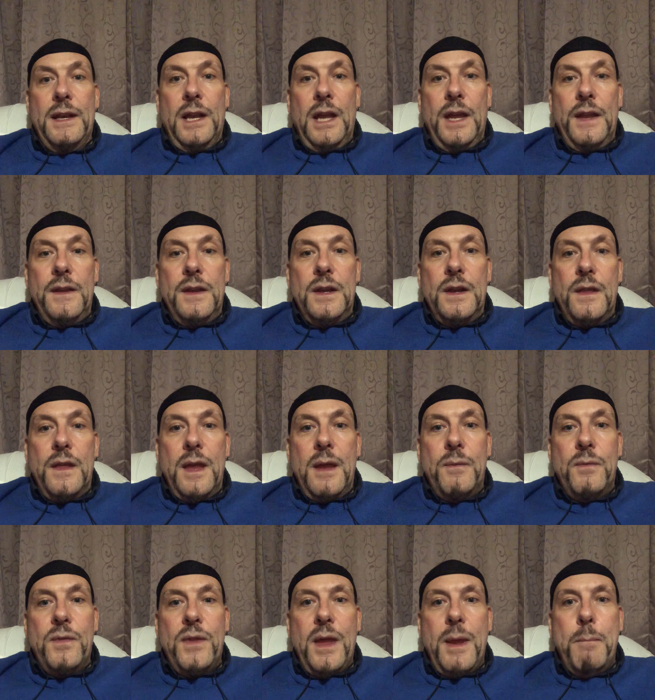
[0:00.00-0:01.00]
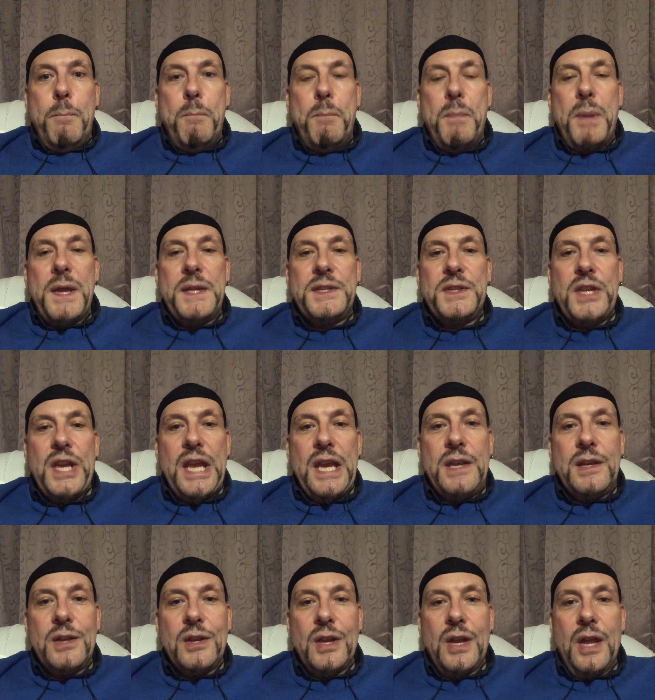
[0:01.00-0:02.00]
the line, they're
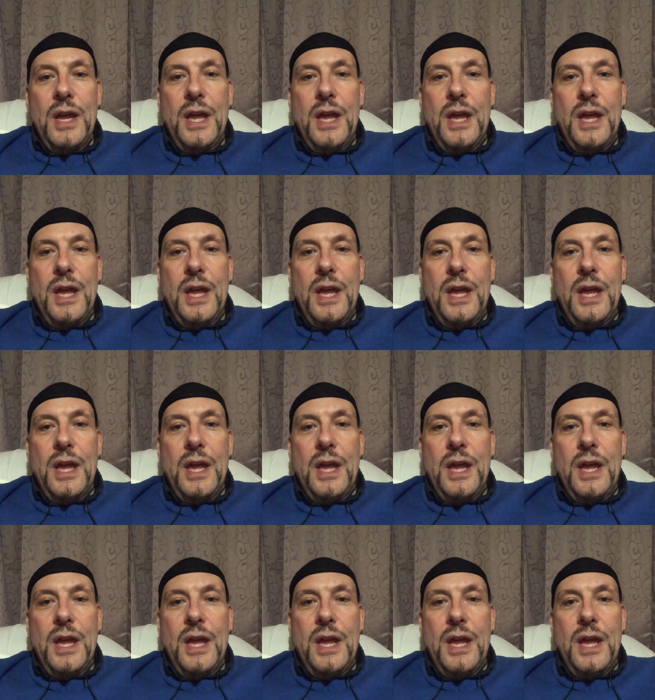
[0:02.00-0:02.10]
busted